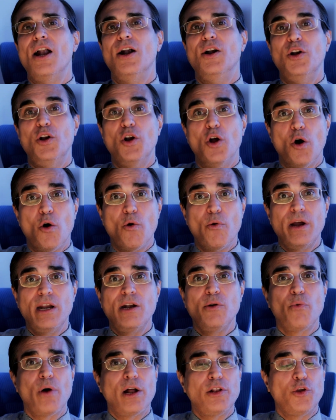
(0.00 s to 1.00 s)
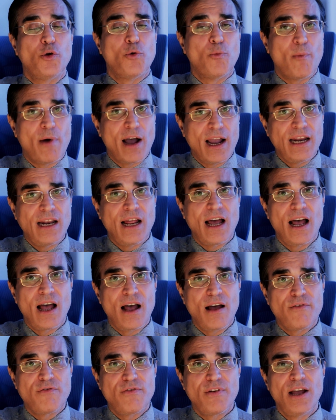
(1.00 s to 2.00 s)
knowing what you might
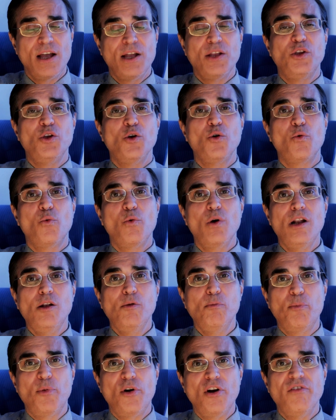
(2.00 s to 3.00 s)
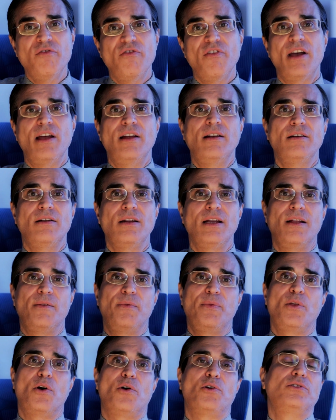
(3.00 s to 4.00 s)
have, you will prevent
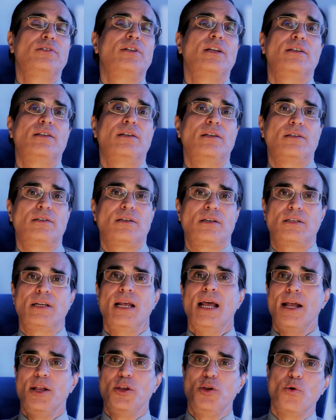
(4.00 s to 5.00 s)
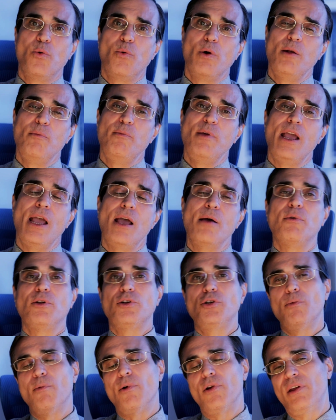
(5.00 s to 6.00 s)
those diseases. You will be able
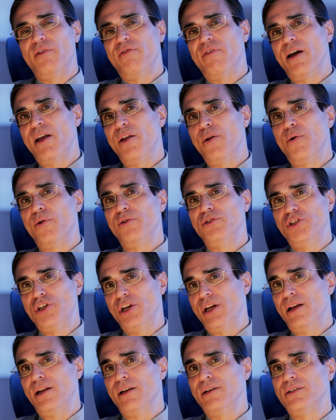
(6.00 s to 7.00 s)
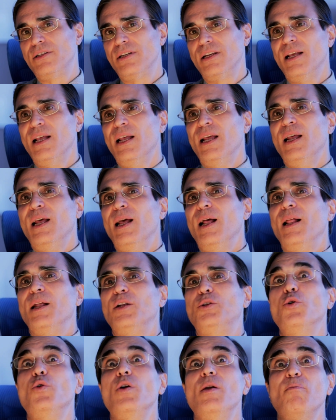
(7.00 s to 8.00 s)
to modify your genes,
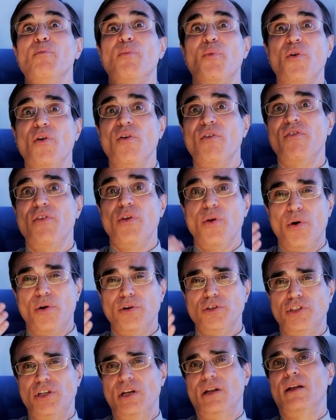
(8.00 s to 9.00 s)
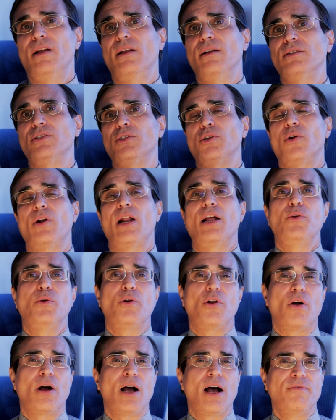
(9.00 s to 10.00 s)
to improve your genes so that you
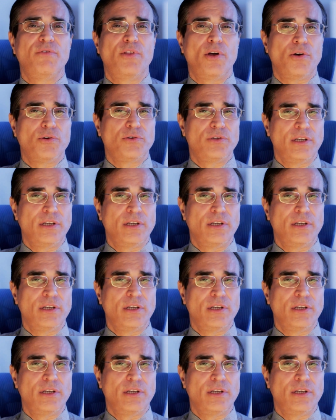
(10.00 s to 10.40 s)
don't have those